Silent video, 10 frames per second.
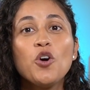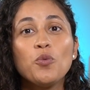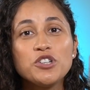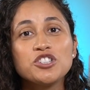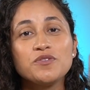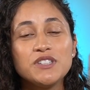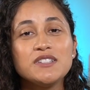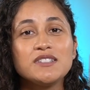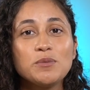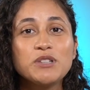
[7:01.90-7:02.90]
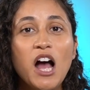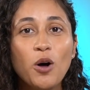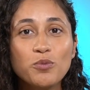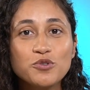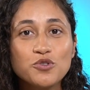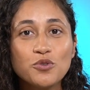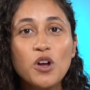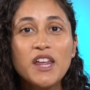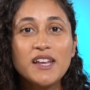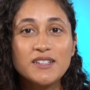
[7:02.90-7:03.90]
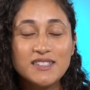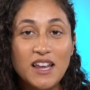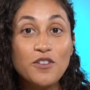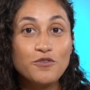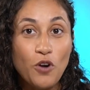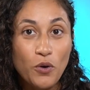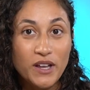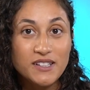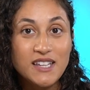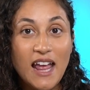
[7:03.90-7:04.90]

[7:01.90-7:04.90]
which of these tips helped you stay focused.